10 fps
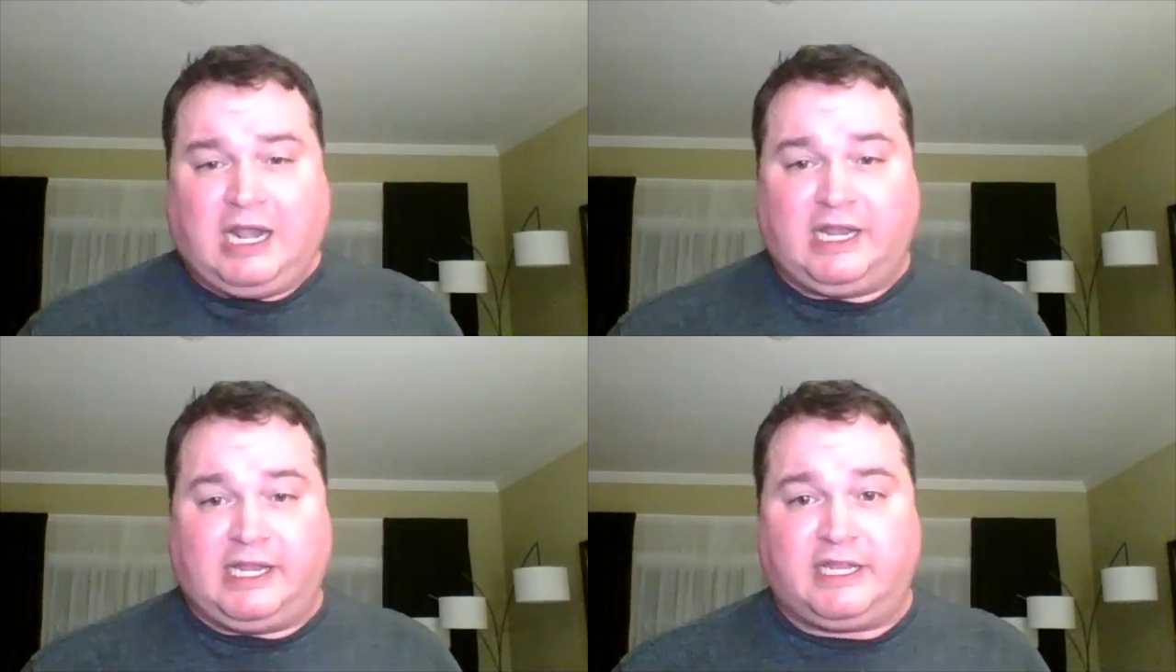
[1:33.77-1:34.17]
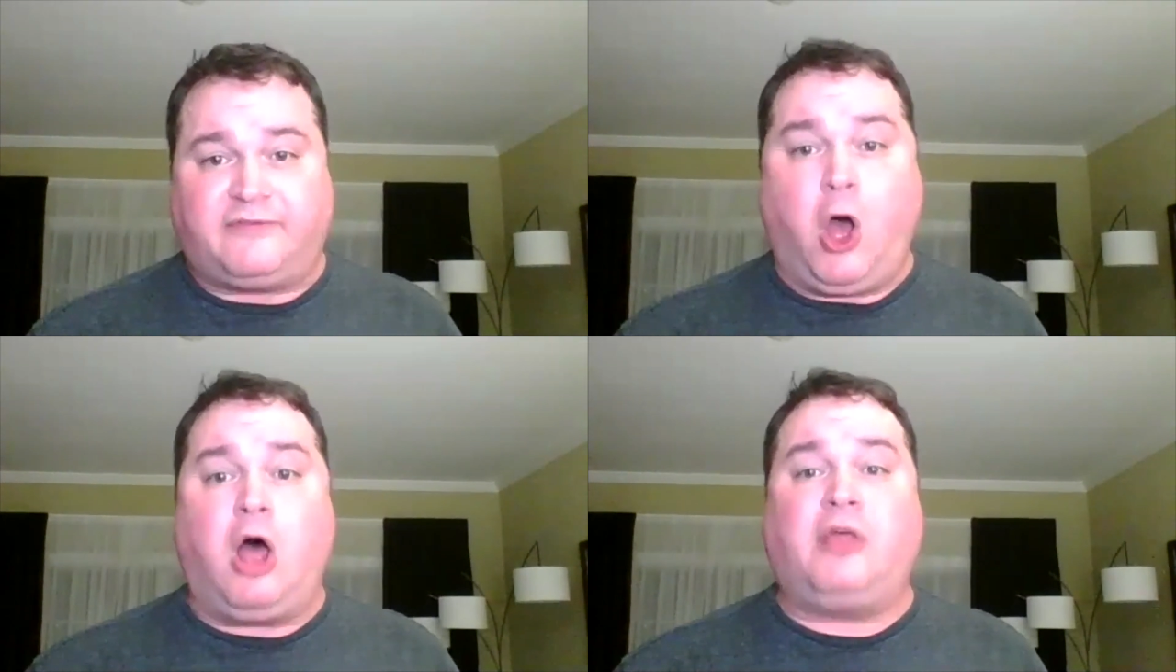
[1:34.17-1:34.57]

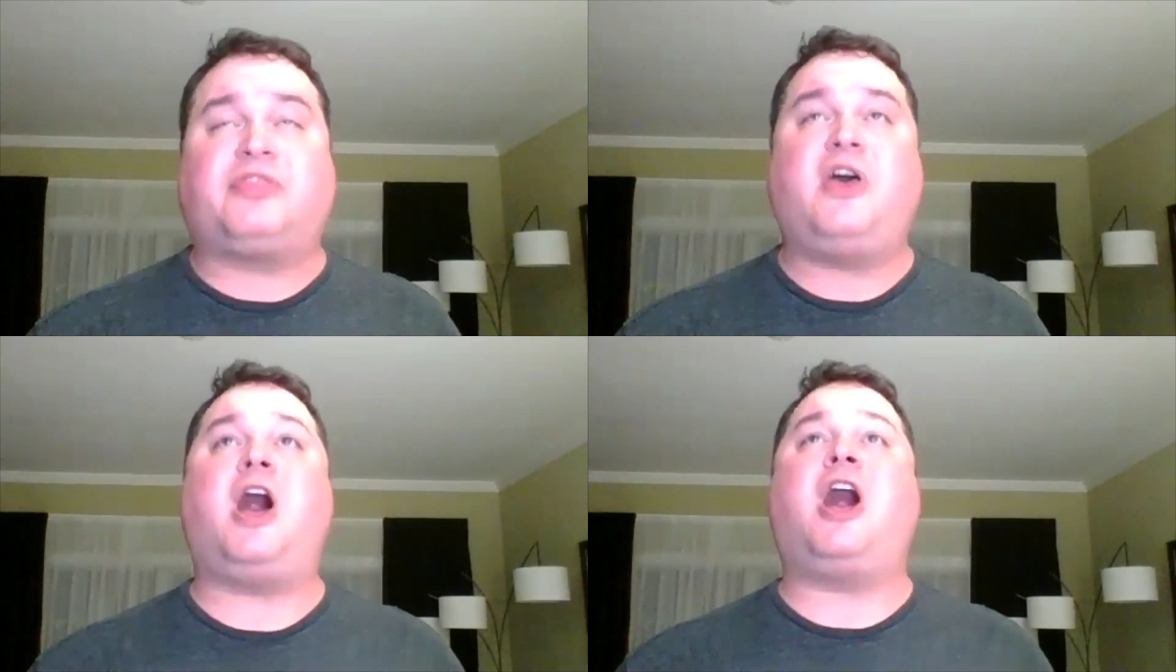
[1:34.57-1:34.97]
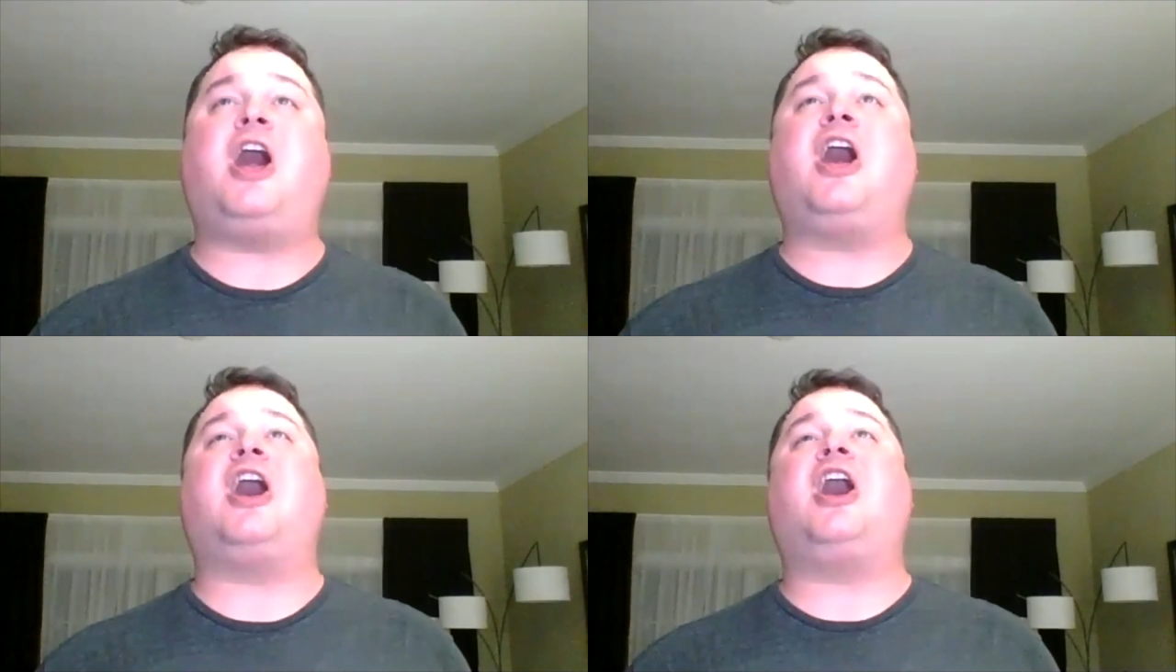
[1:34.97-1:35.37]
Leave all
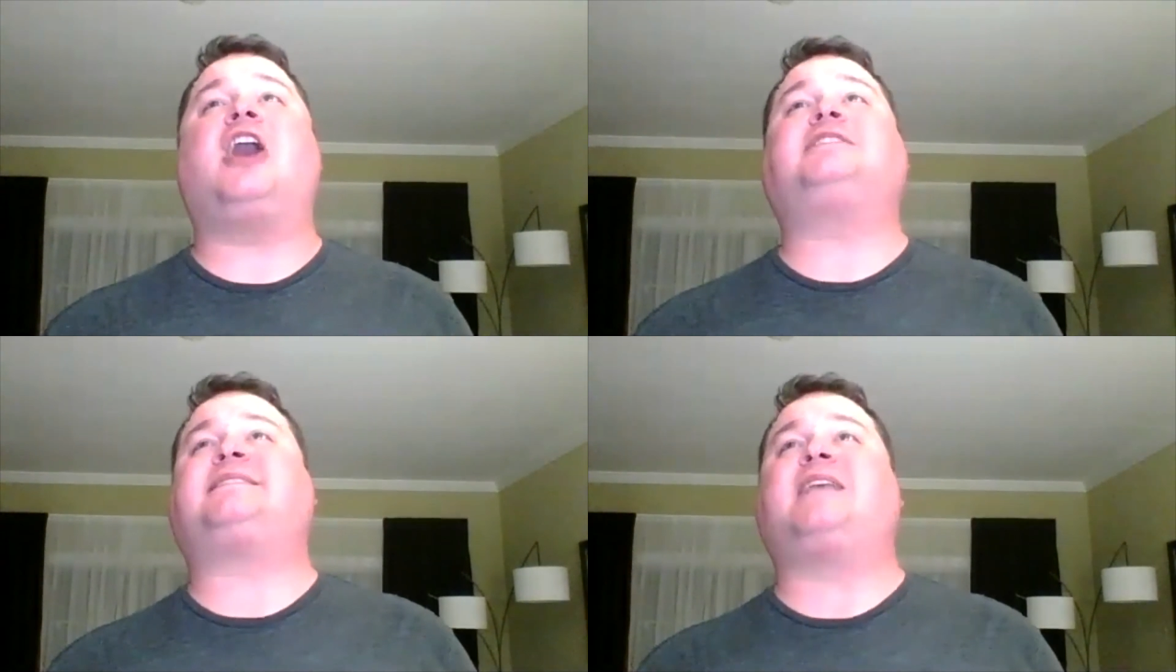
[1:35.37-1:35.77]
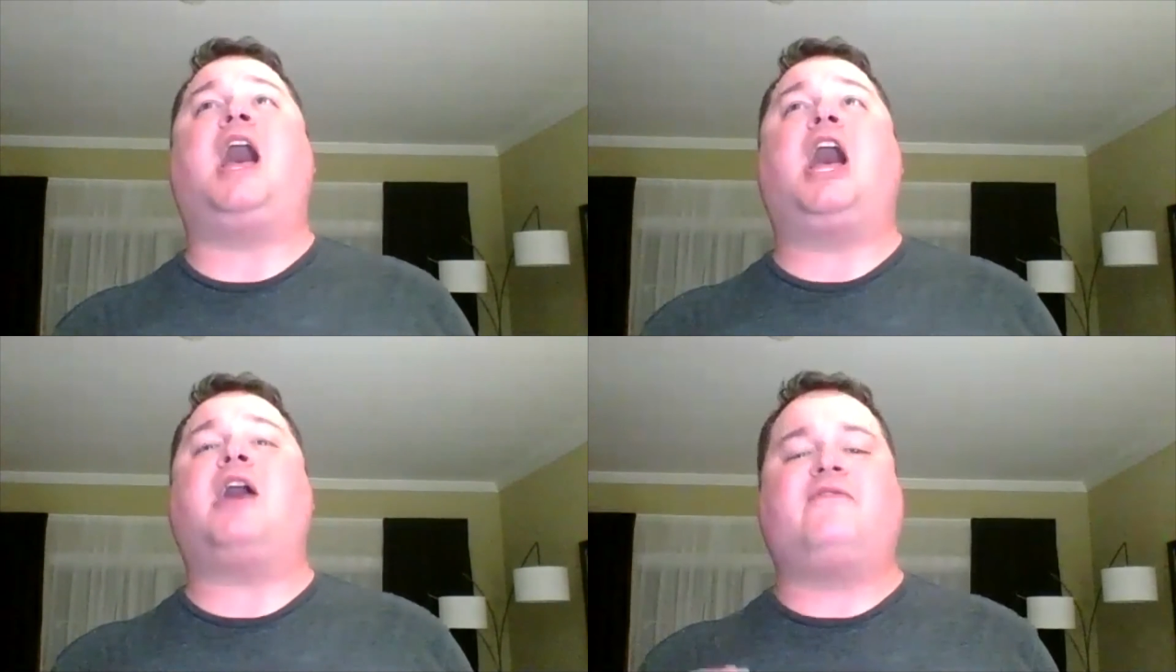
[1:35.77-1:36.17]
thoughts
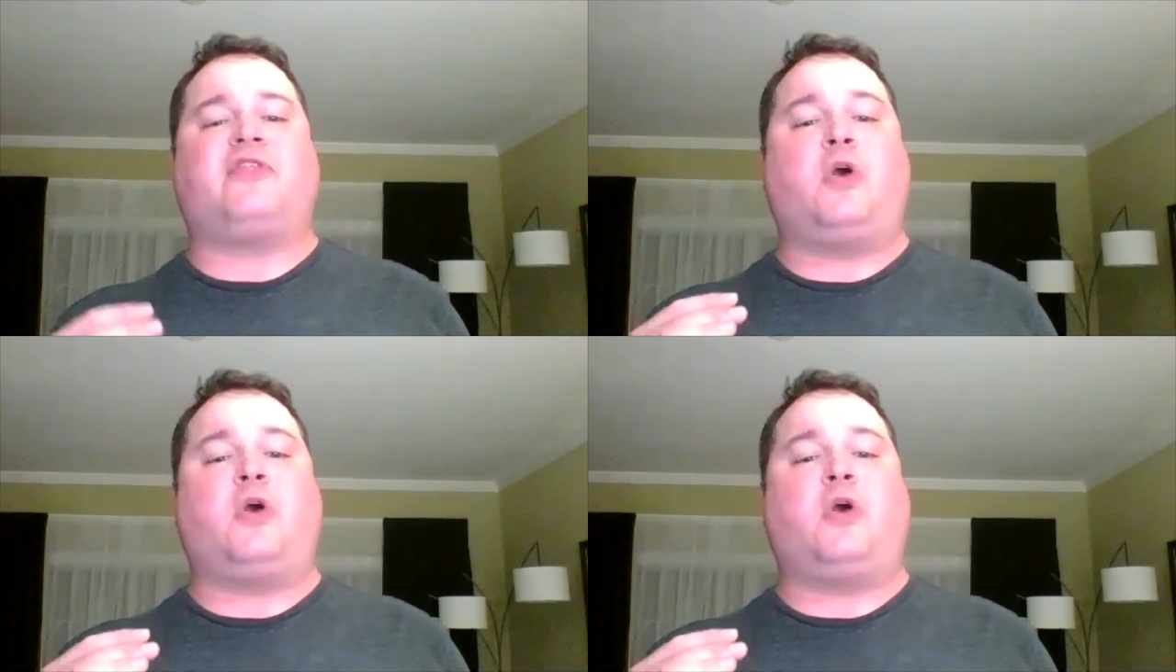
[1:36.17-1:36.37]
of